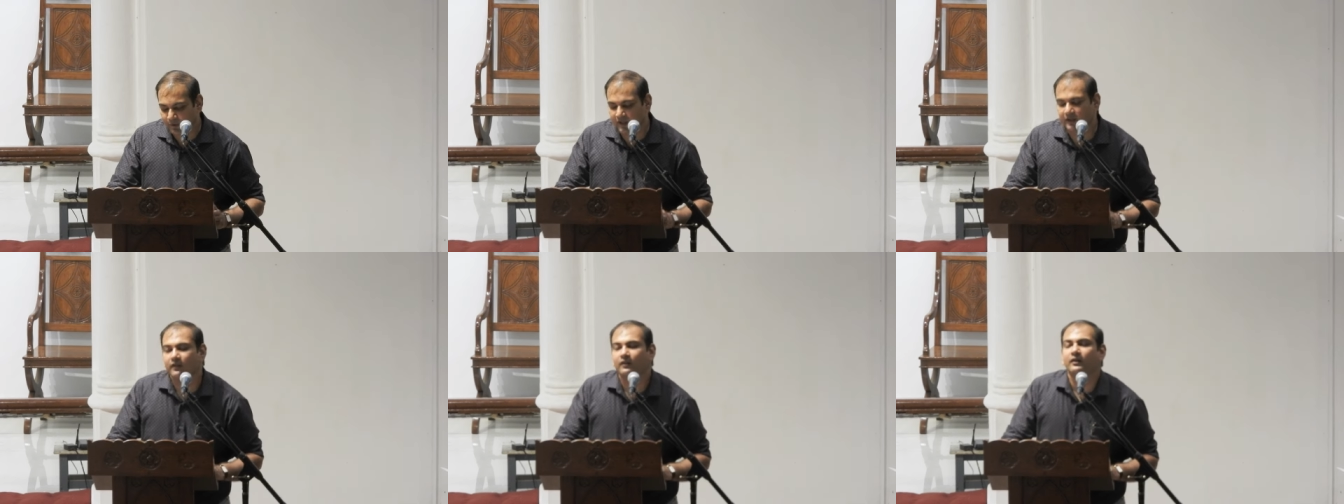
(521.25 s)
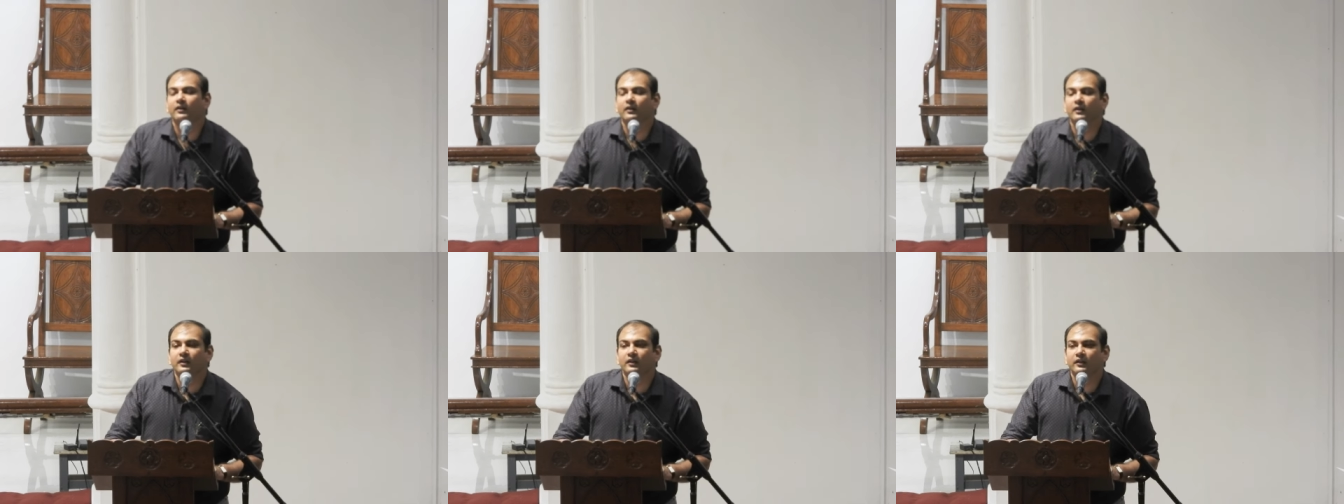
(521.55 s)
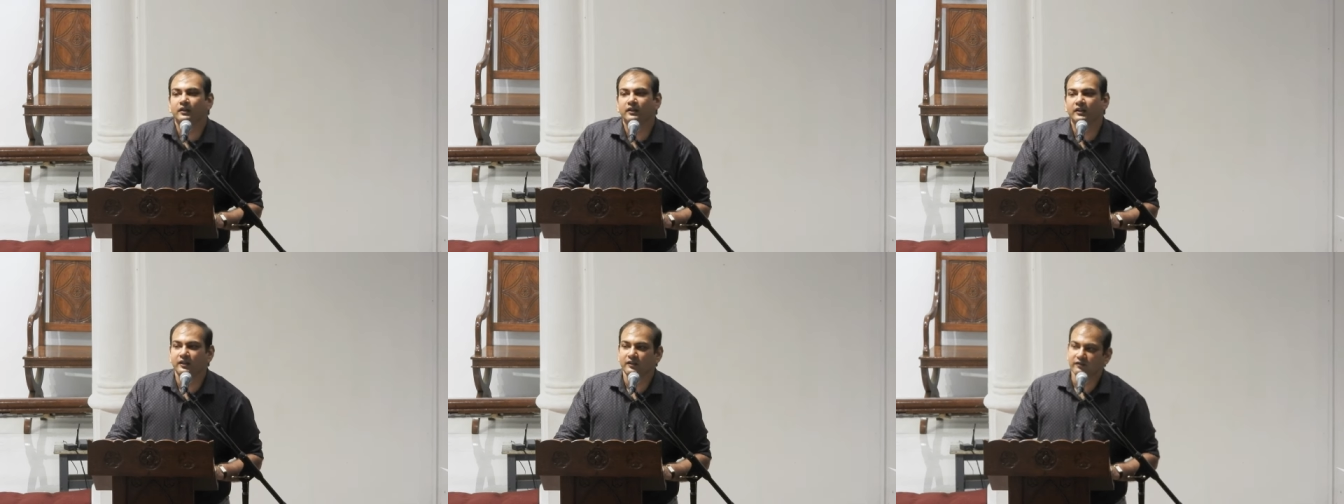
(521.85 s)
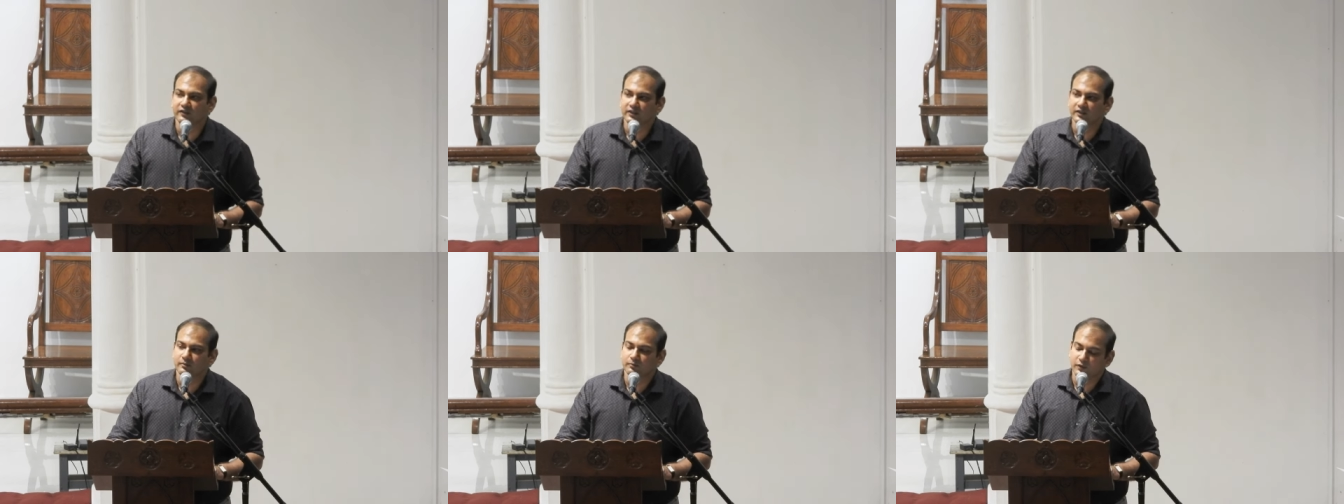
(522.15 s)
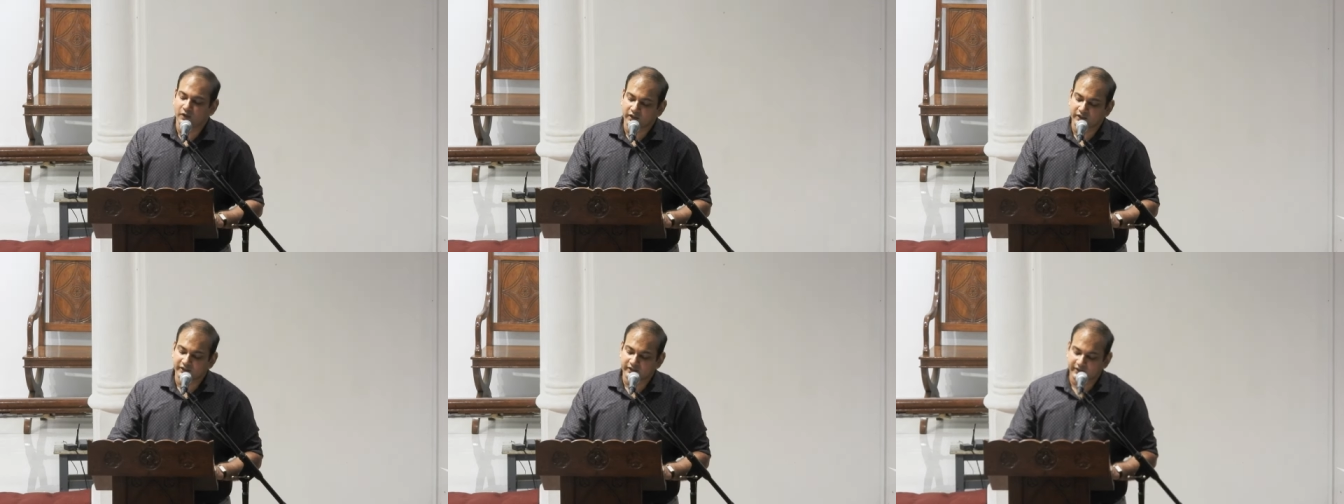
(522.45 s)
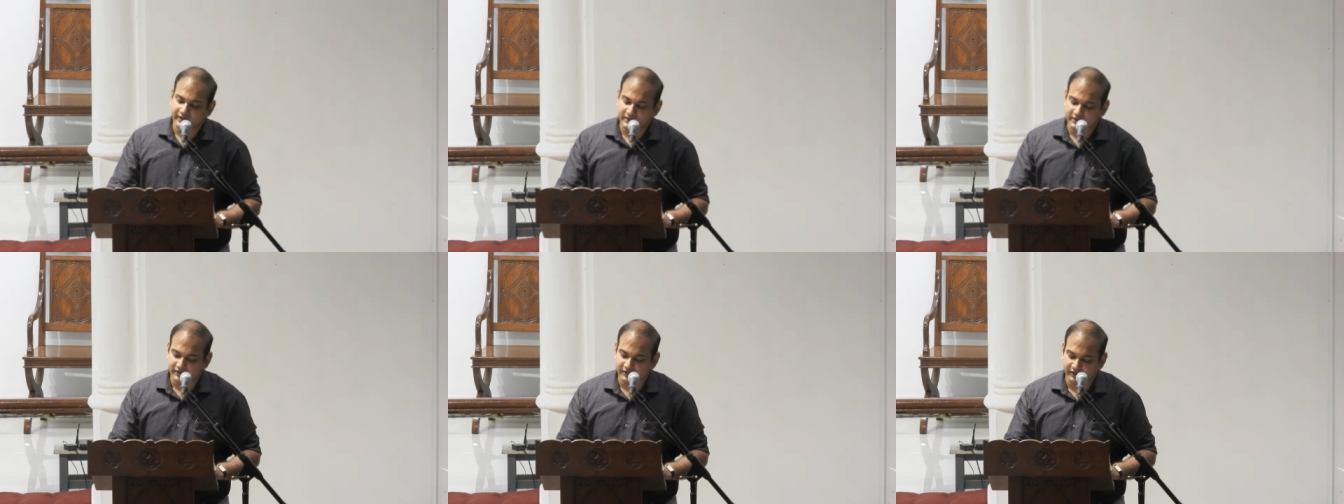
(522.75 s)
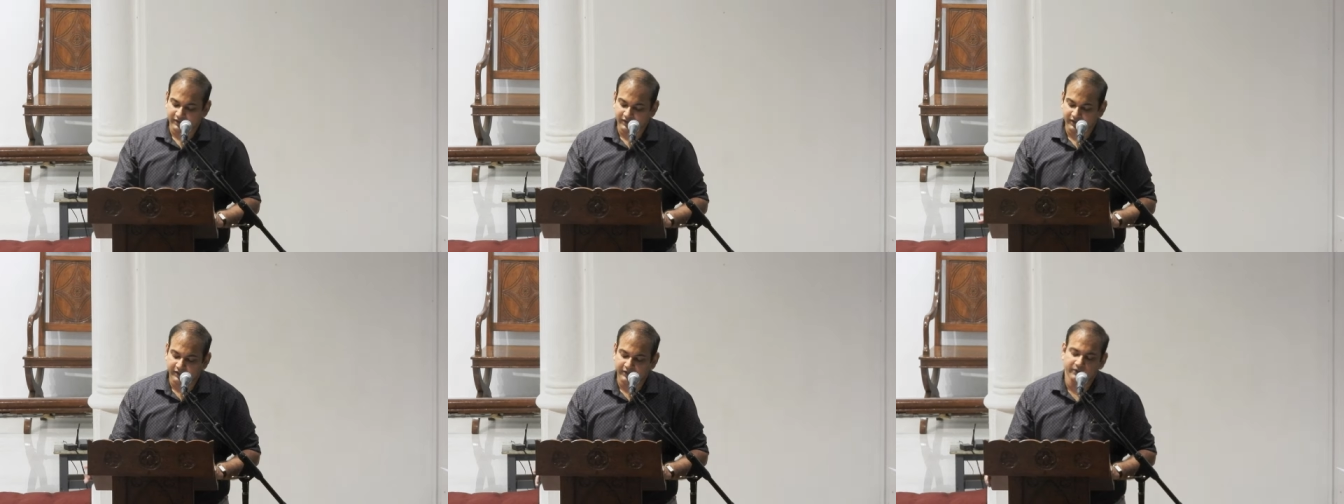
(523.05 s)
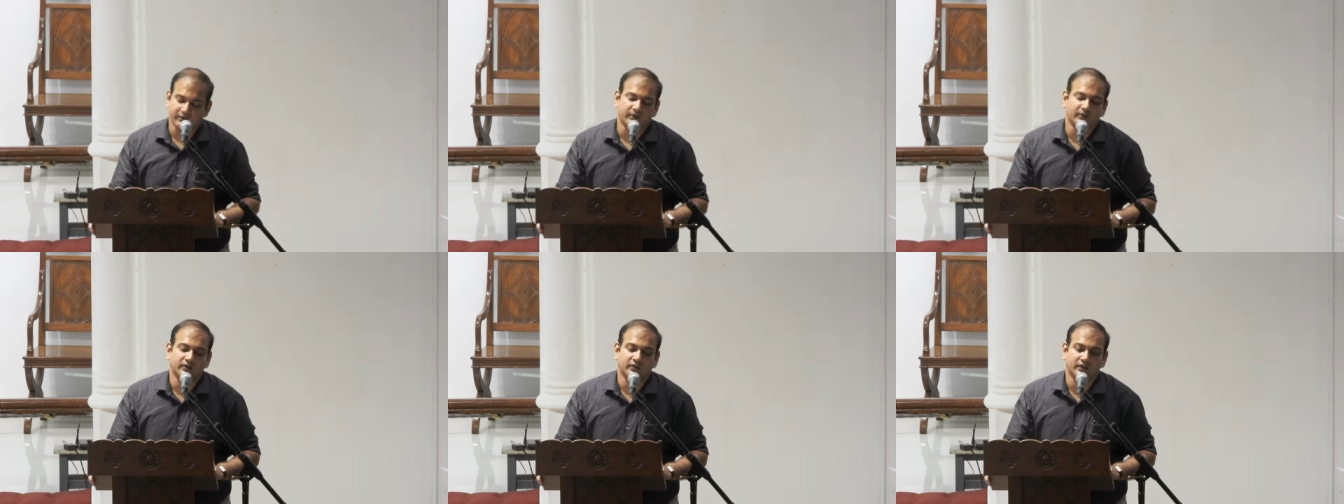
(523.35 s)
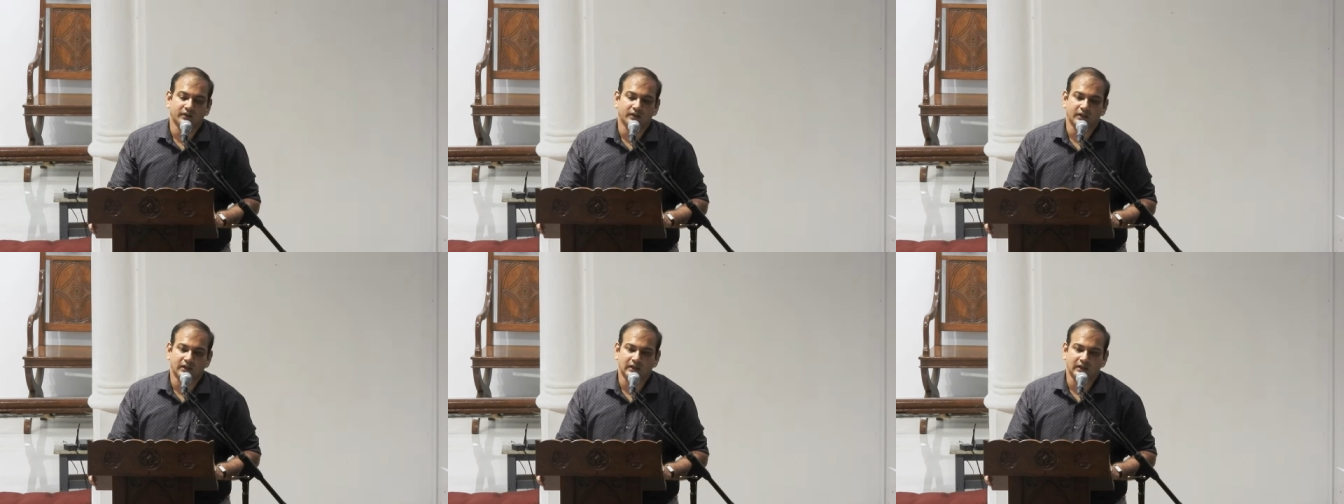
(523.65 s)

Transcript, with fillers: but given the modern day scenario,